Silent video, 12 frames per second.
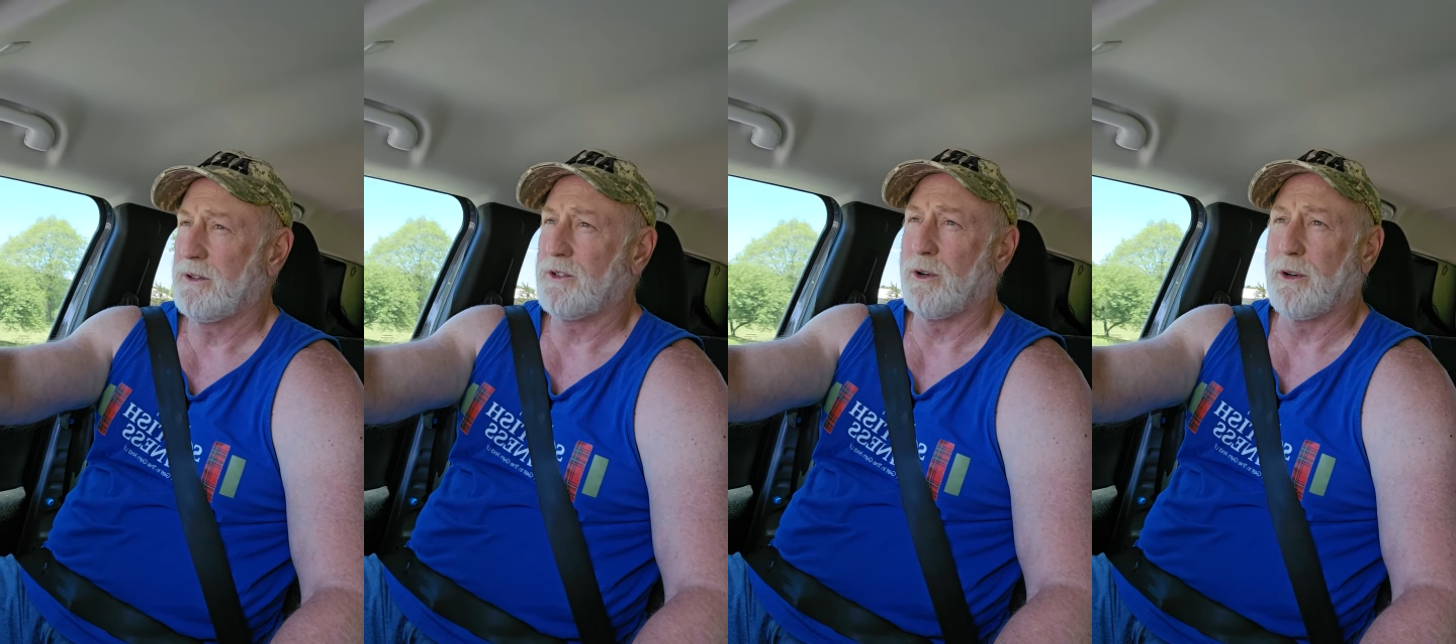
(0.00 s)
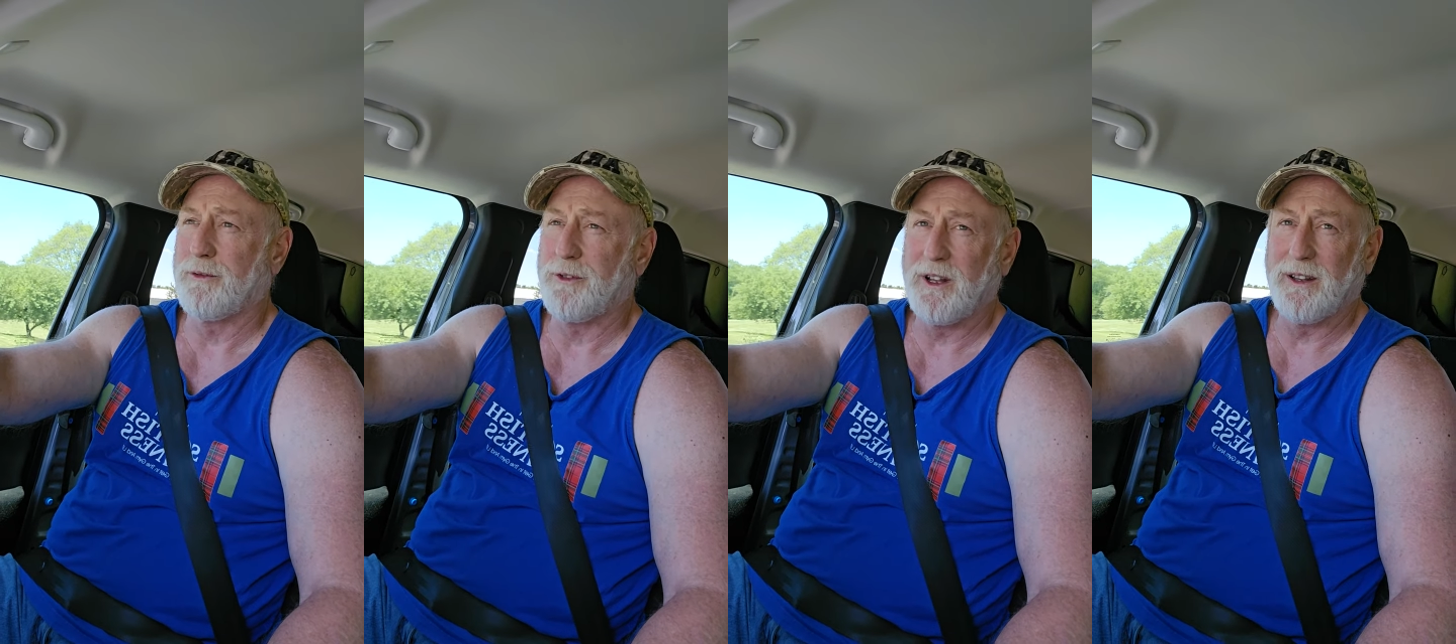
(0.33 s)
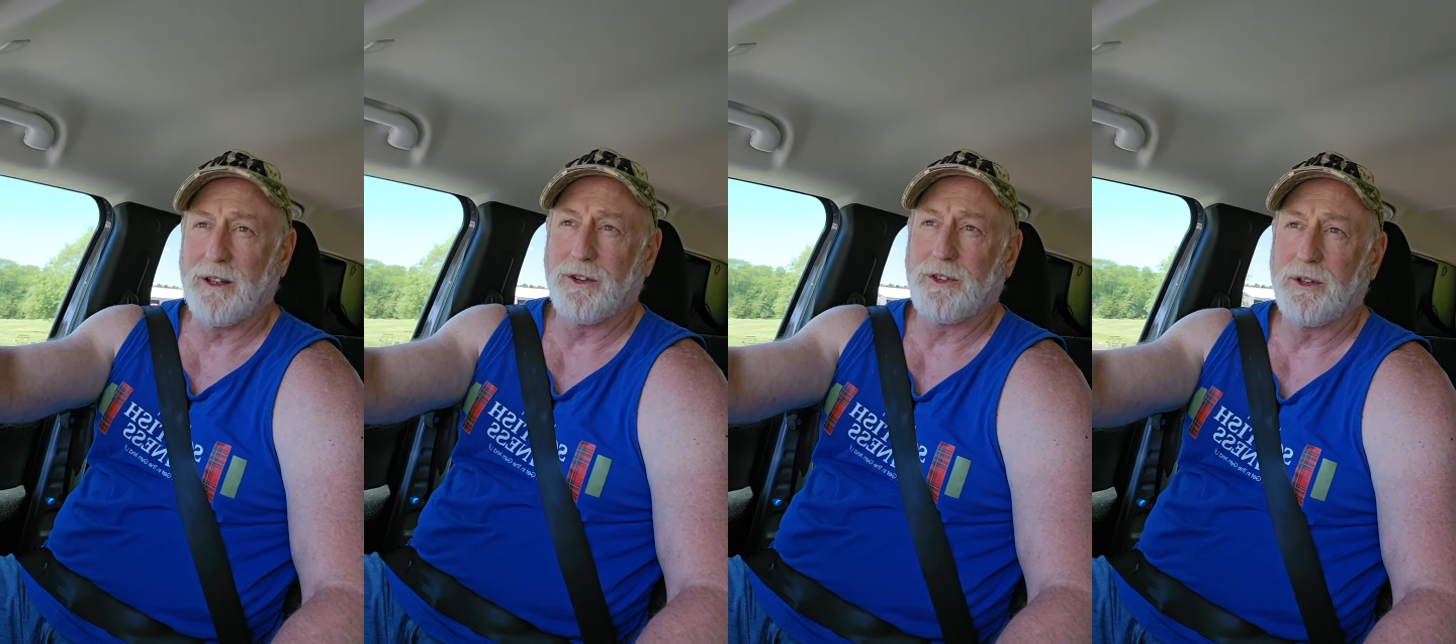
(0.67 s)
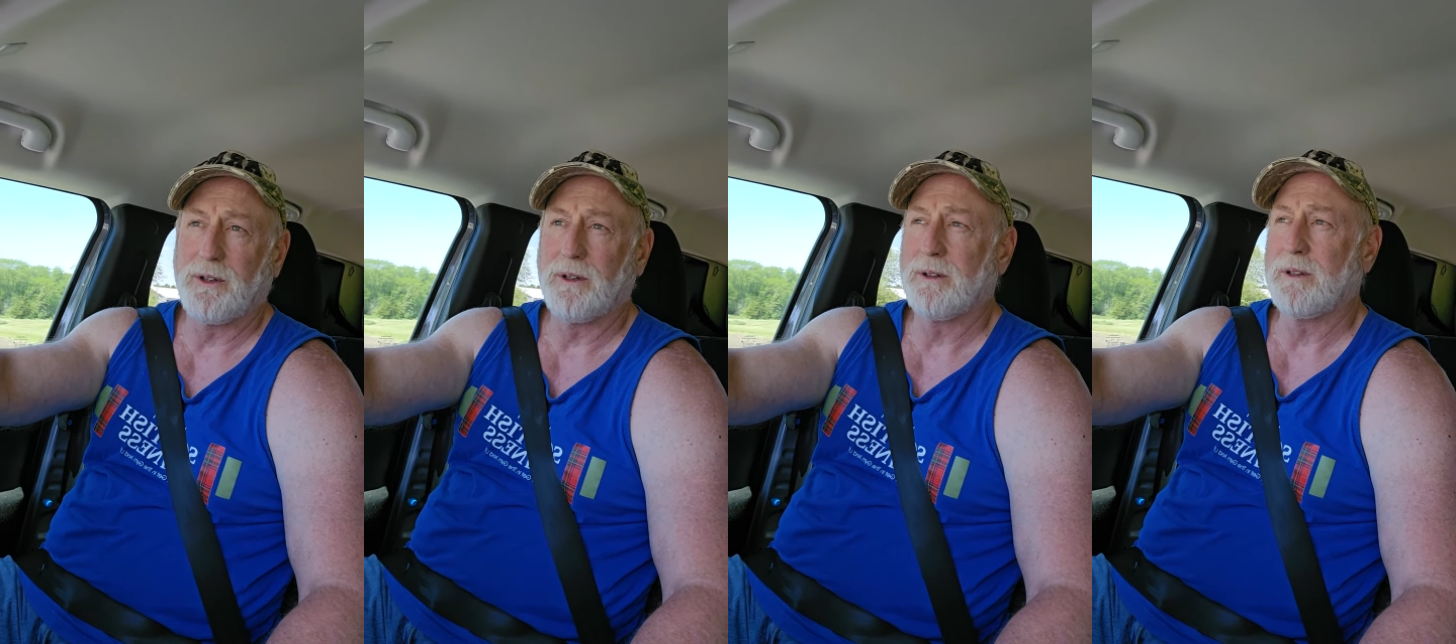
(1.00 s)
Shore Fitness
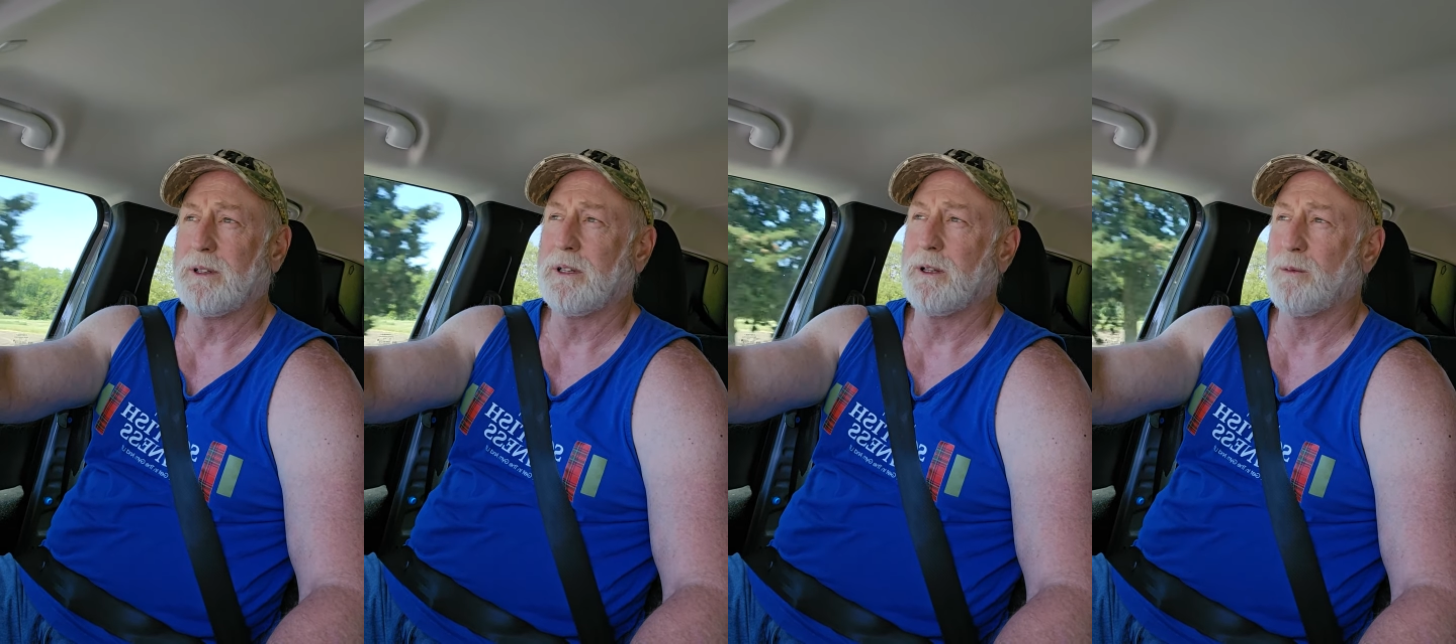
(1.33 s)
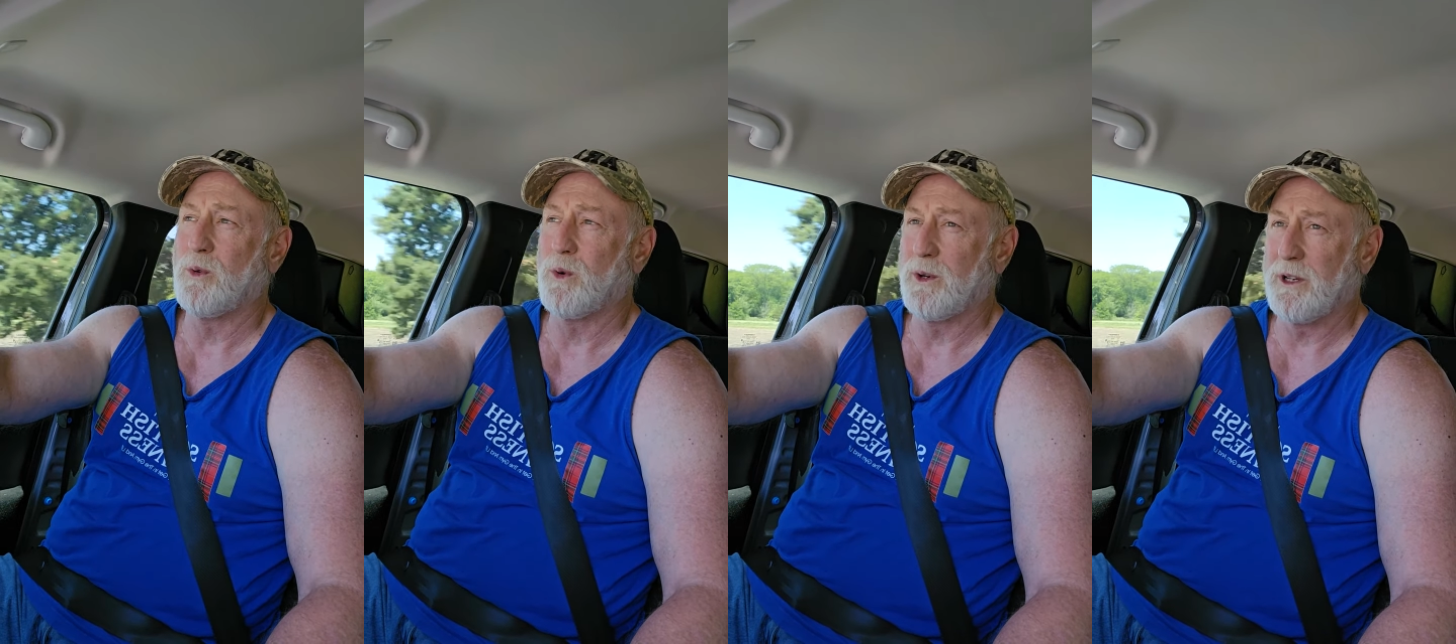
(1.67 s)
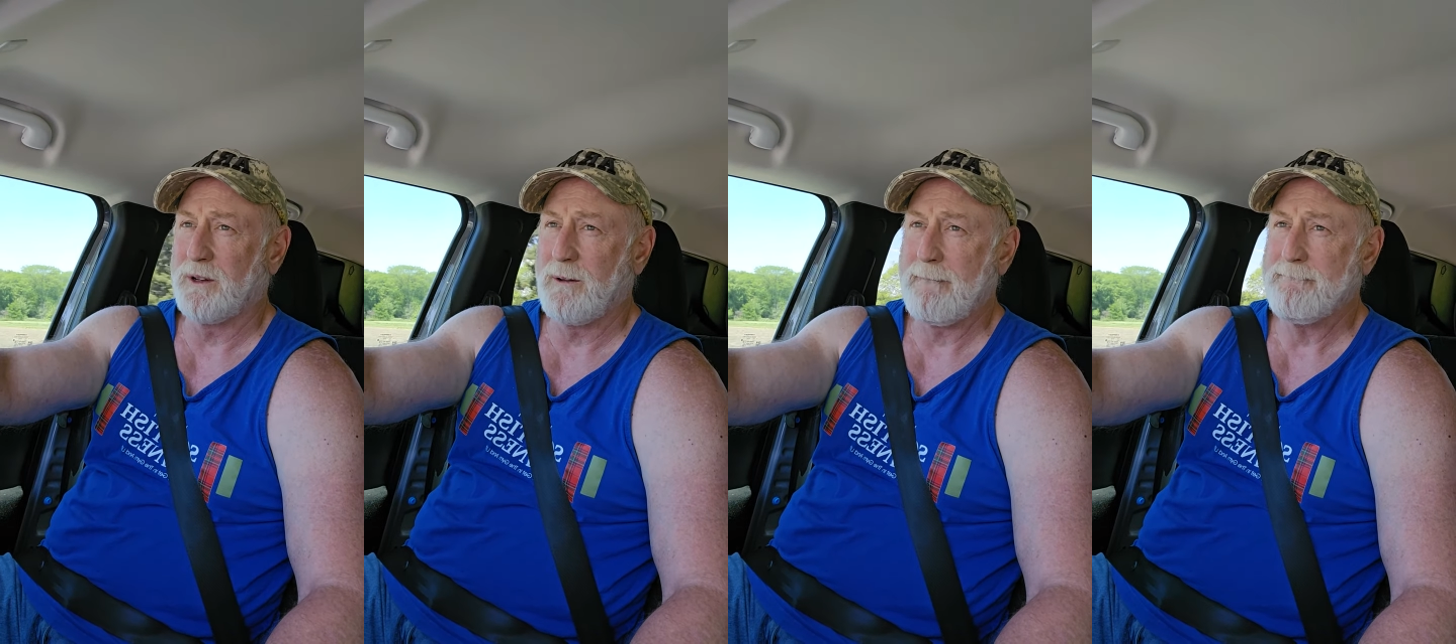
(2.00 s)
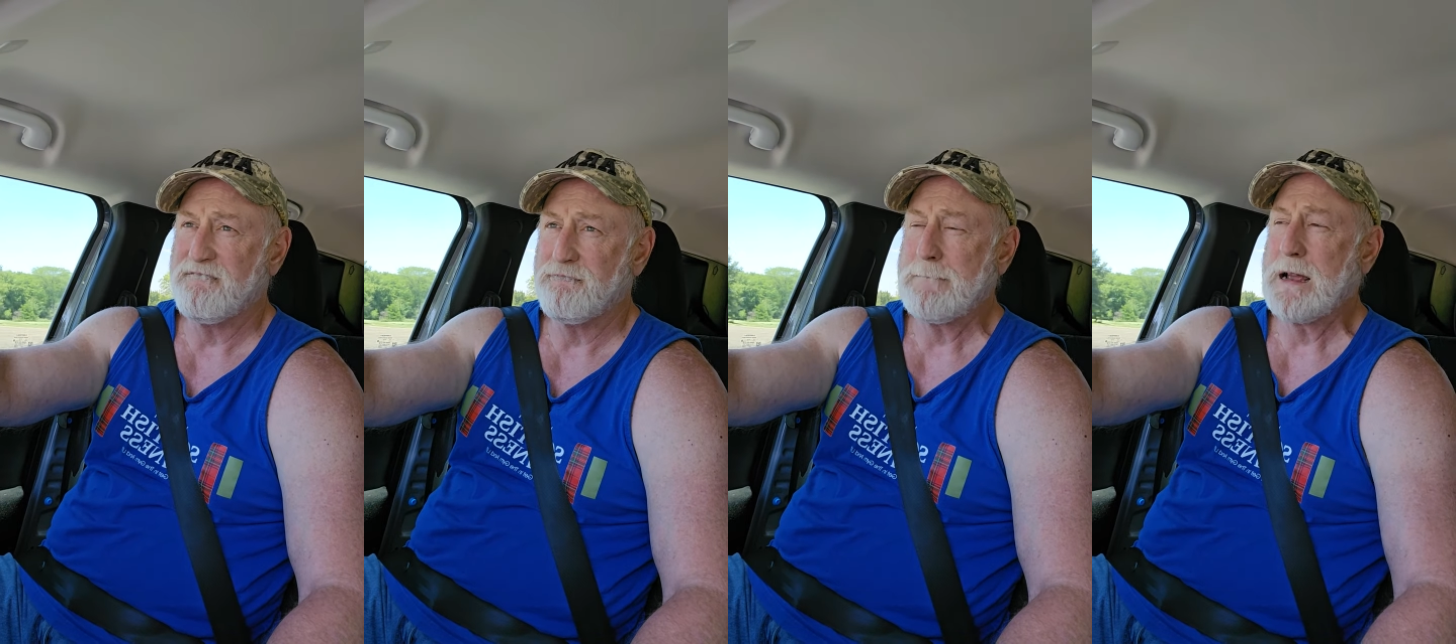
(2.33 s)
in the morning
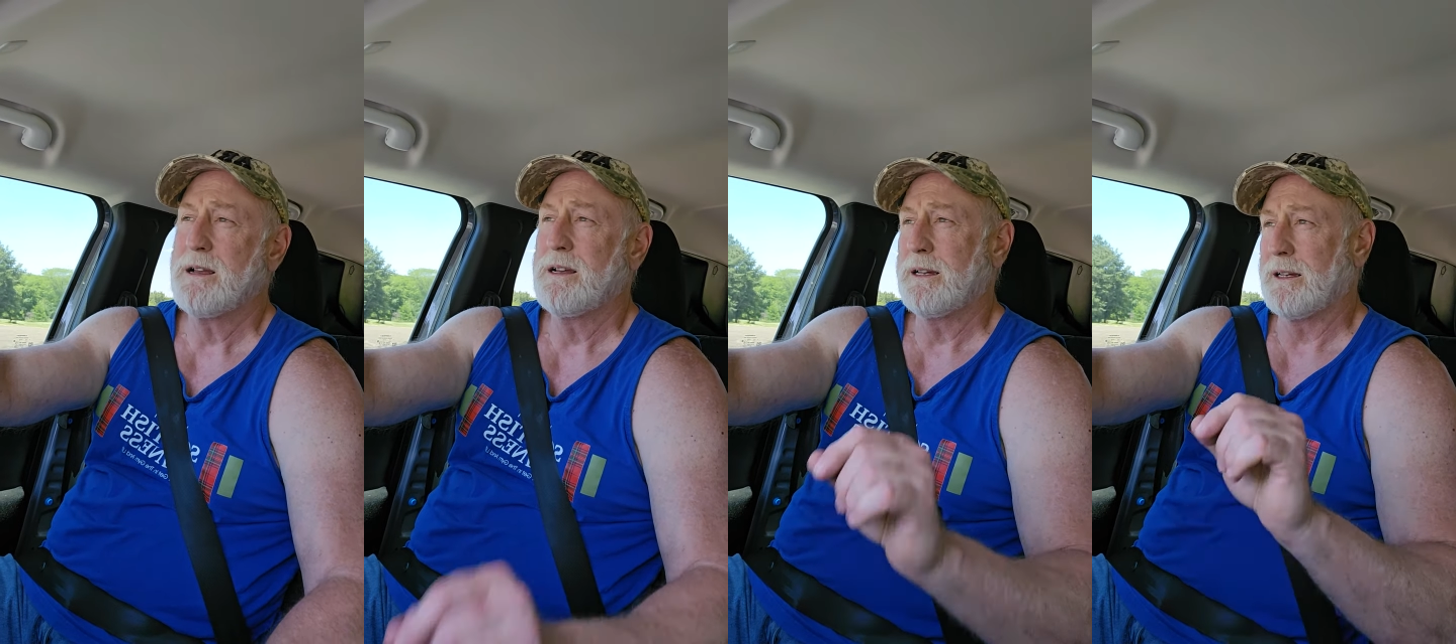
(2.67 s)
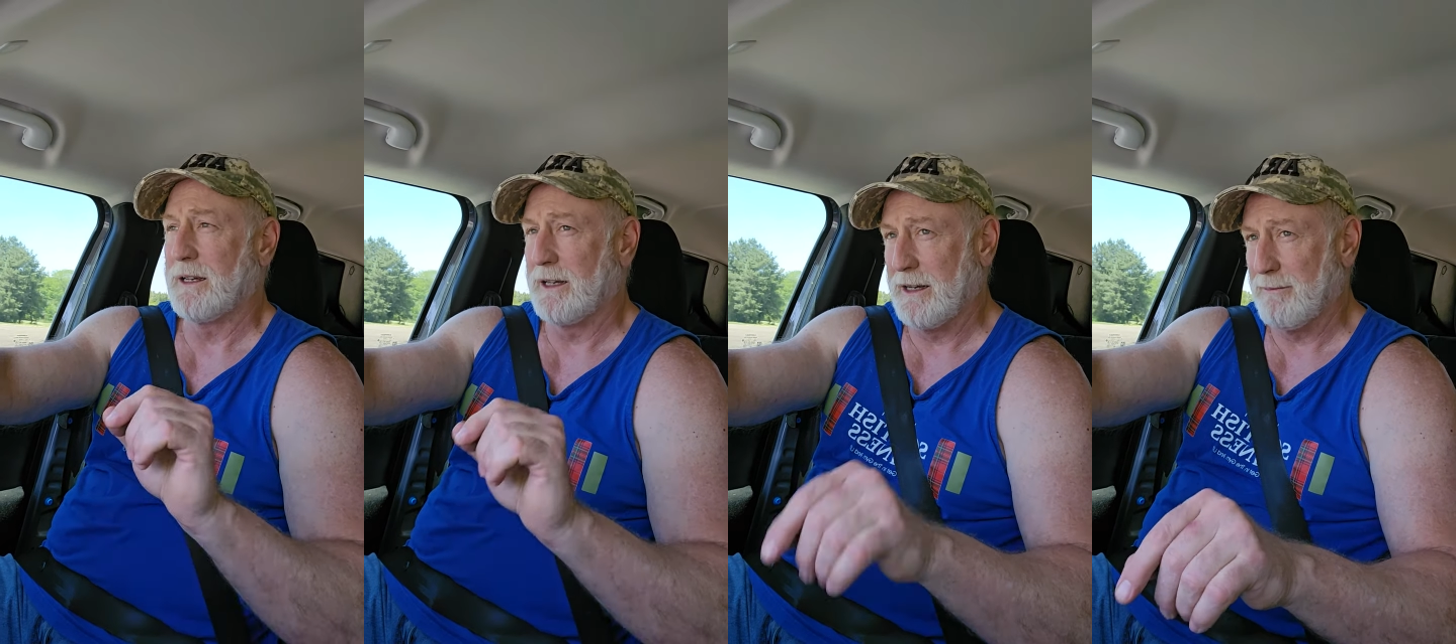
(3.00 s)
and